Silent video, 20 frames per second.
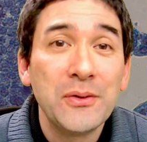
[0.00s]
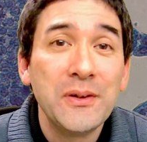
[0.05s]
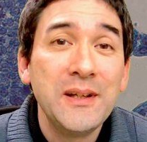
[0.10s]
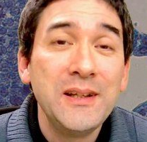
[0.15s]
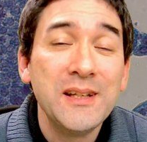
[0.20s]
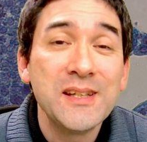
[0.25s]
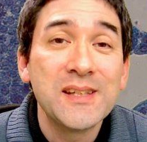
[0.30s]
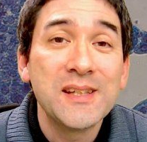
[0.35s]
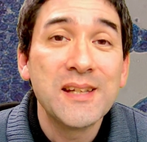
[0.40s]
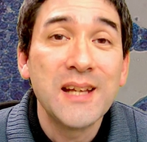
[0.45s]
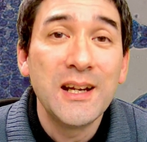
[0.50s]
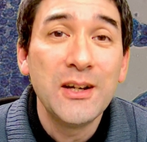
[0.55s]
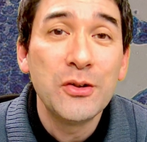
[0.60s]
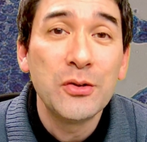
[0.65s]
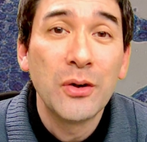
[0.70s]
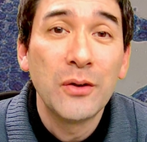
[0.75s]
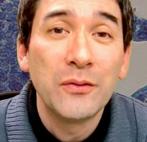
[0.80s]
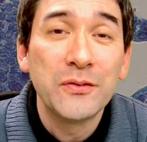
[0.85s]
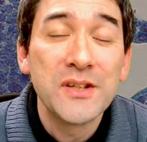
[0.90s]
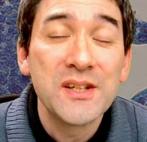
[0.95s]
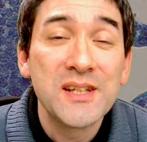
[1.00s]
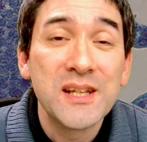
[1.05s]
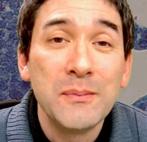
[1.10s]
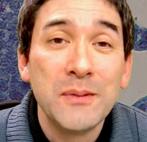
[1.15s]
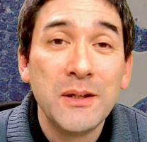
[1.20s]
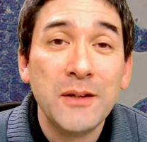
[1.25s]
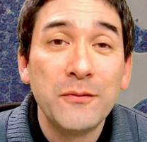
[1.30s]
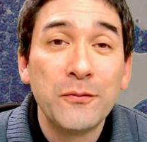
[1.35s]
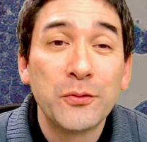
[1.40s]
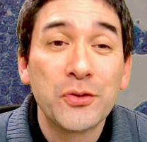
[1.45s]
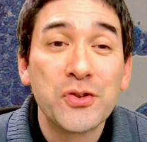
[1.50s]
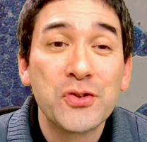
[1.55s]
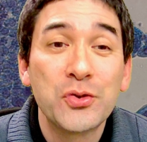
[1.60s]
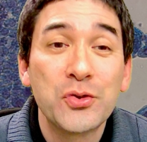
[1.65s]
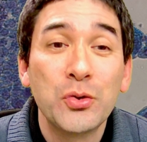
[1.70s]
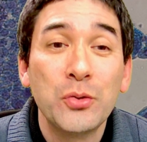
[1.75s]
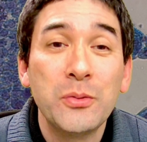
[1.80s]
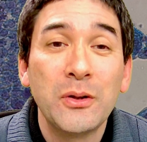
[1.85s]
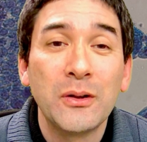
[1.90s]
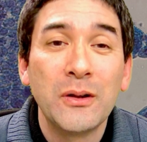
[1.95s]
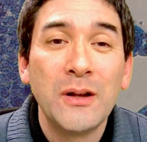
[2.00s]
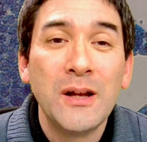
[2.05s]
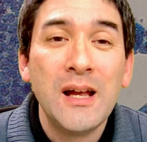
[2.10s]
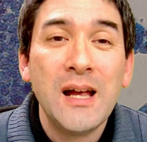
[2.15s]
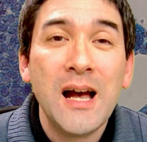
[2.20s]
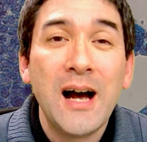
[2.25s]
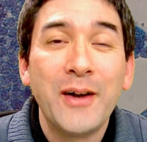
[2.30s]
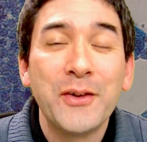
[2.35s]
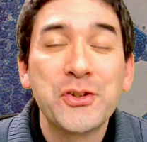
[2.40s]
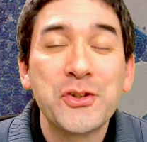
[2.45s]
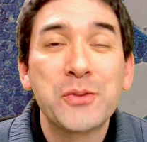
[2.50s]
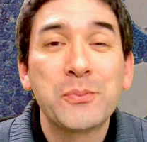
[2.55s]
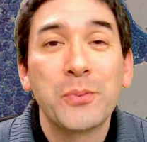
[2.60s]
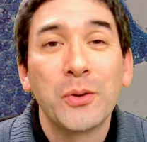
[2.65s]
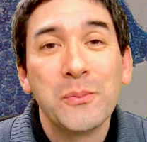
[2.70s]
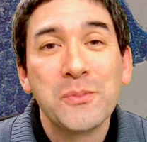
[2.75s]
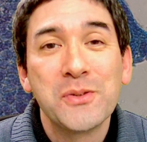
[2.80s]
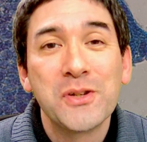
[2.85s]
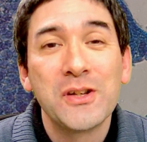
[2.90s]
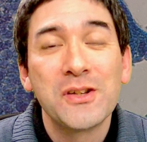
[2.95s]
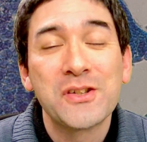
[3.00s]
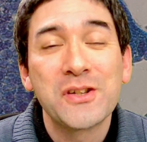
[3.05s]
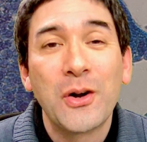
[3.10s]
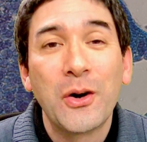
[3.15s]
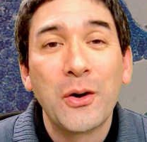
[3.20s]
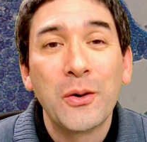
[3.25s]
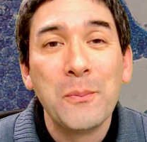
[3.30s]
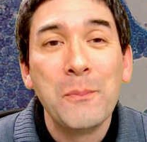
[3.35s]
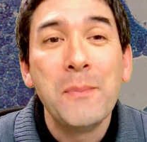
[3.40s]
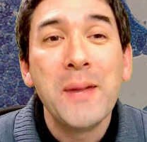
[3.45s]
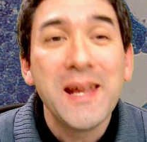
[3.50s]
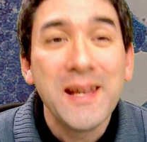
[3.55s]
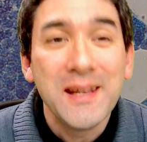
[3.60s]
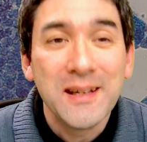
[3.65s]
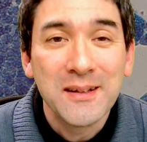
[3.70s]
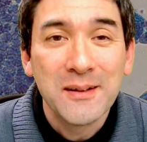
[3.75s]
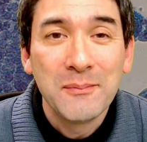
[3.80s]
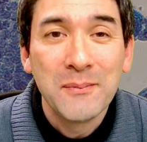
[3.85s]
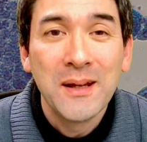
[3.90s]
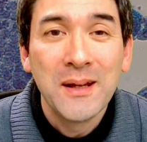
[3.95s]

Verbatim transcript: in the center of the seminiferous tubule how sperm cells are made